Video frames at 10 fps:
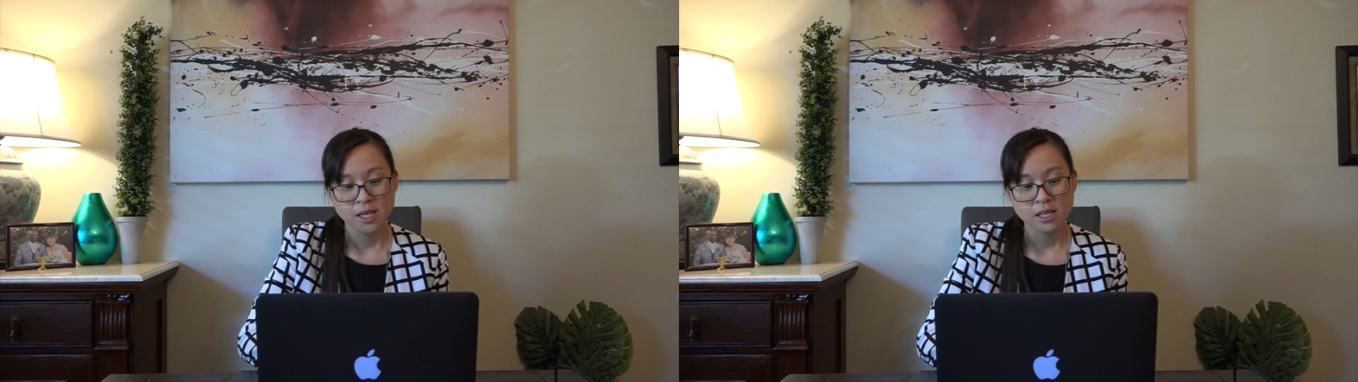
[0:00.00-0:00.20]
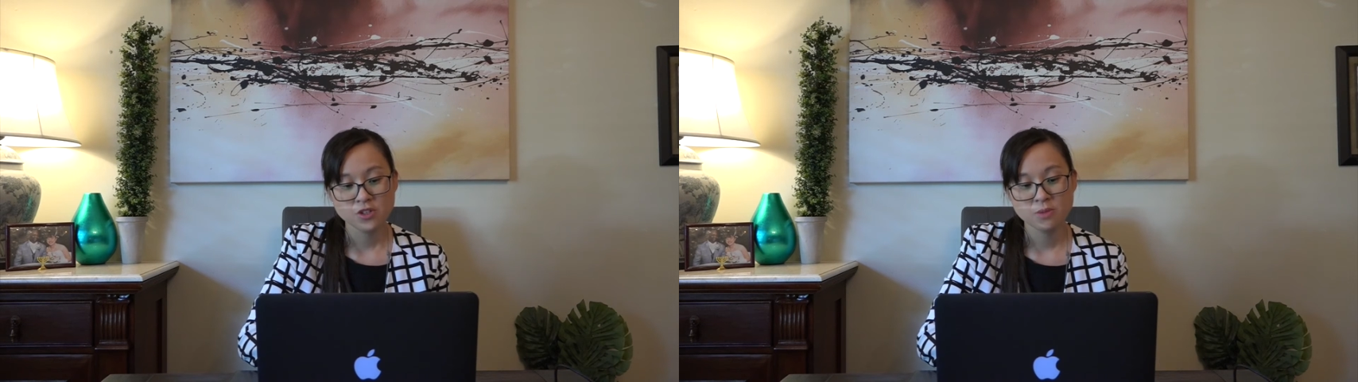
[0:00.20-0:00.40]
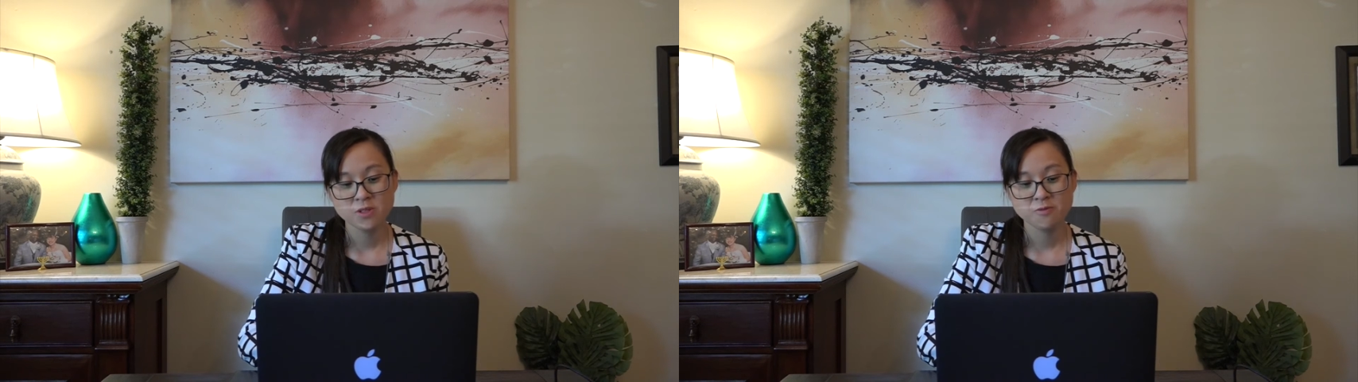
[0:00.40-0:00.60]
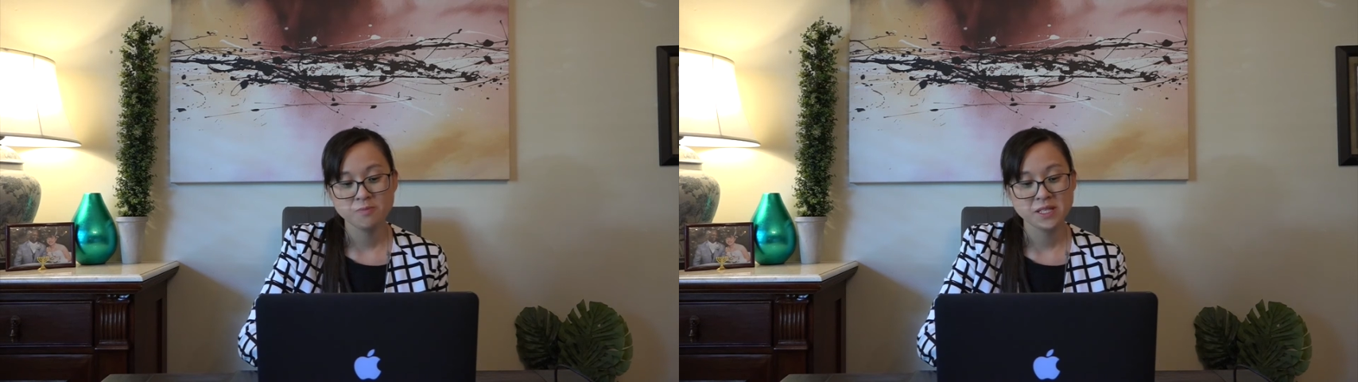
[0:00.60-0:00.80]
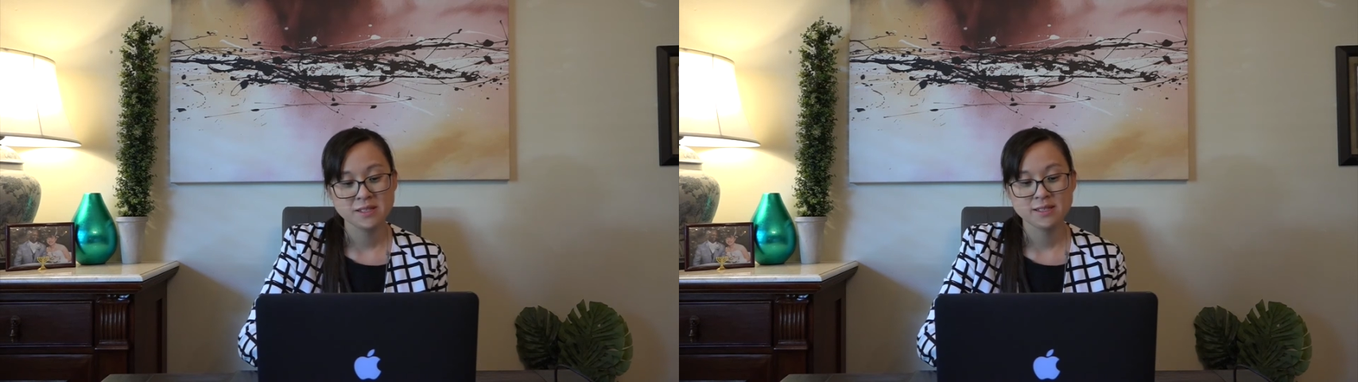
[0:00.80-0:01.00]
In terms of
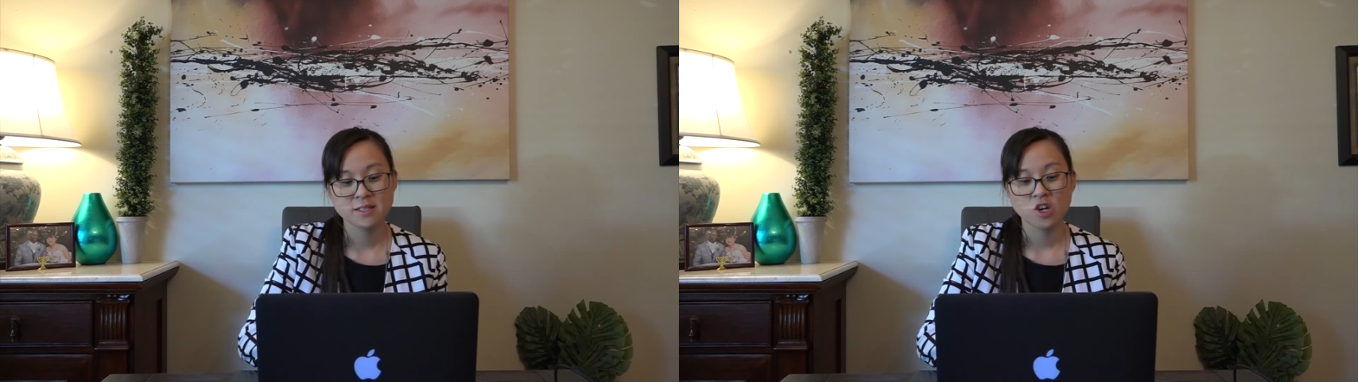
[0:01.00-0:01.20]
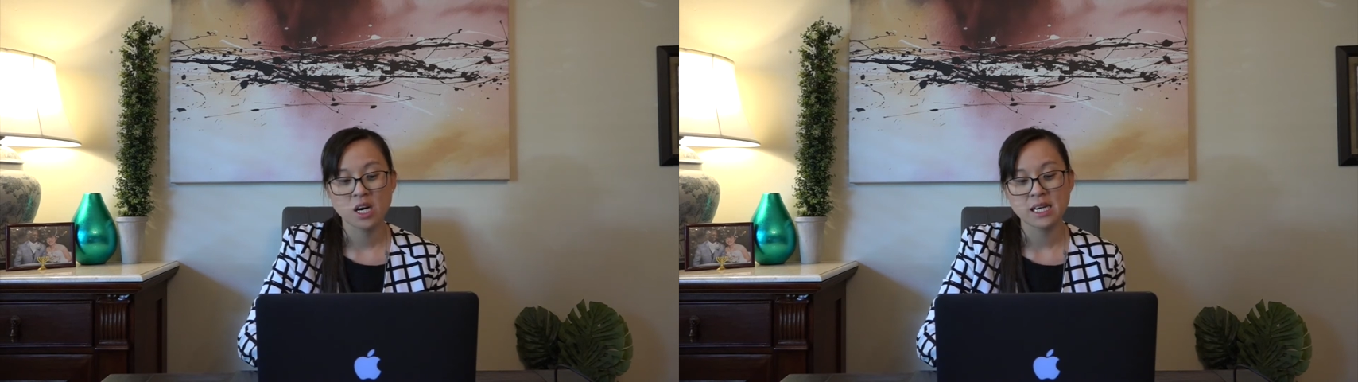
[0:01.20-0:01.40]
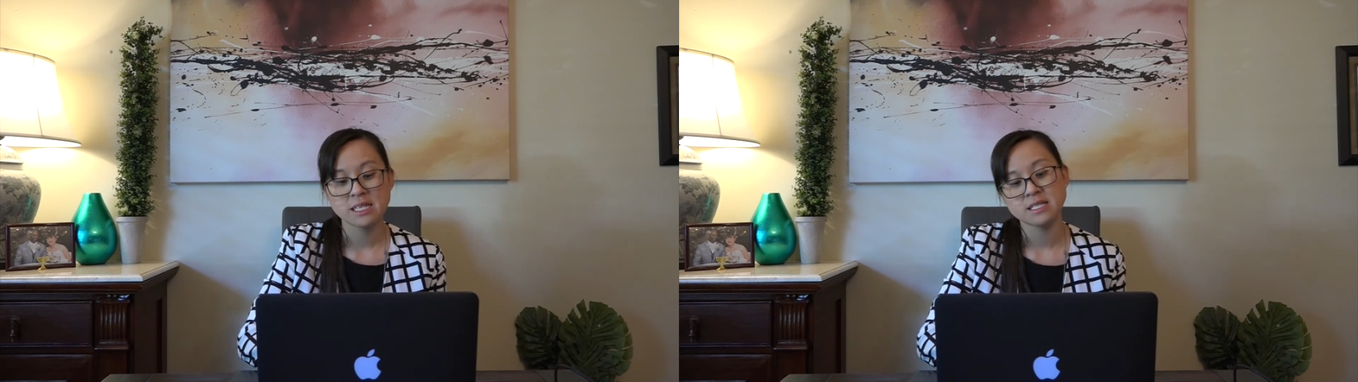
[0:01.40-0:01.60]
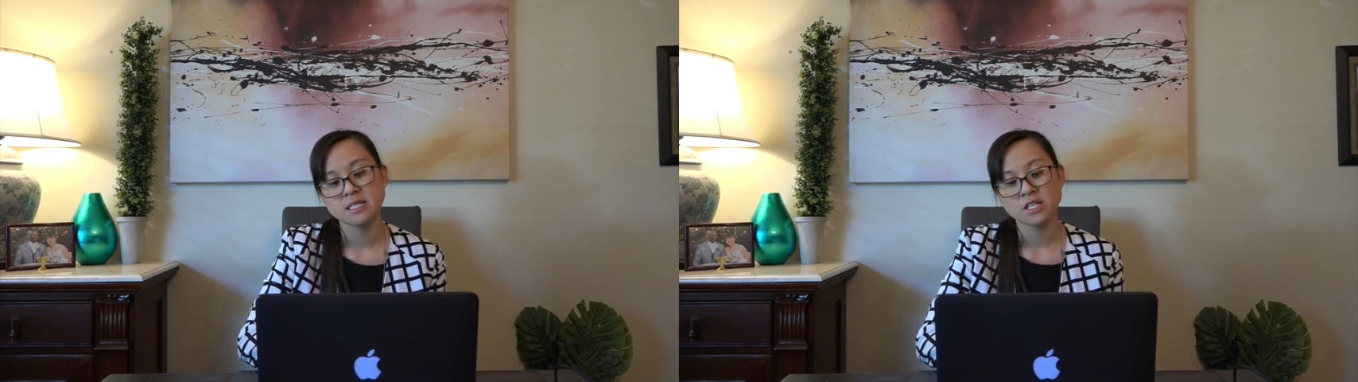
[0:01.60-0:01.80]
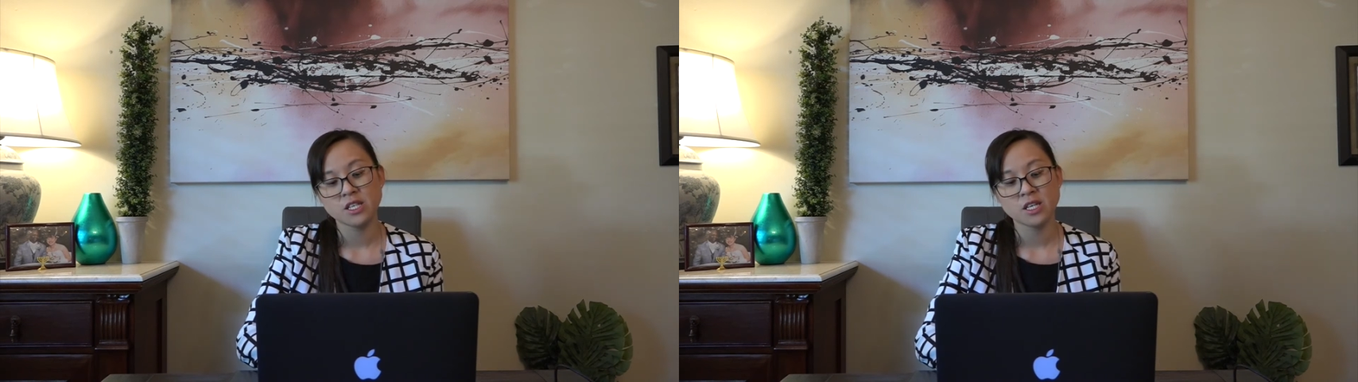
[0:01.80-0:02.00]
business
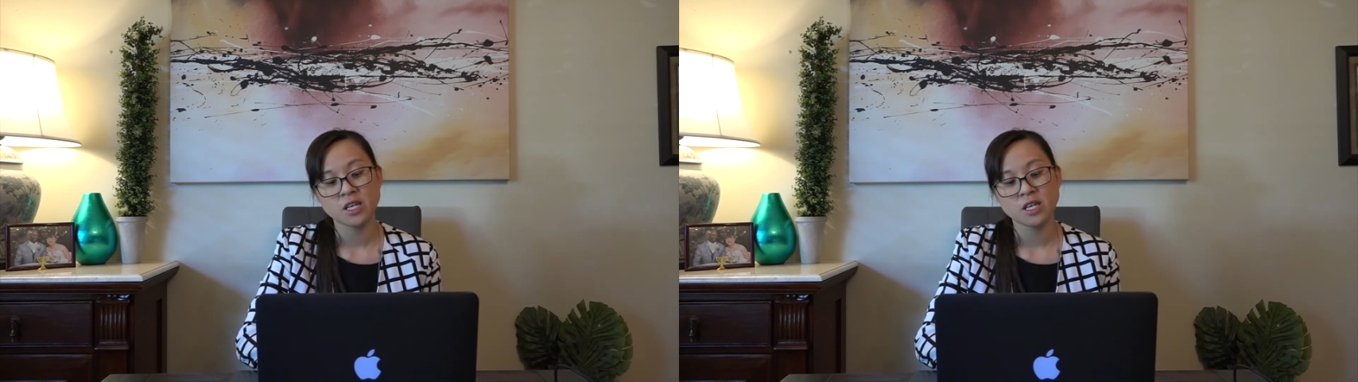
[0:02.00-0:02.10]
ties,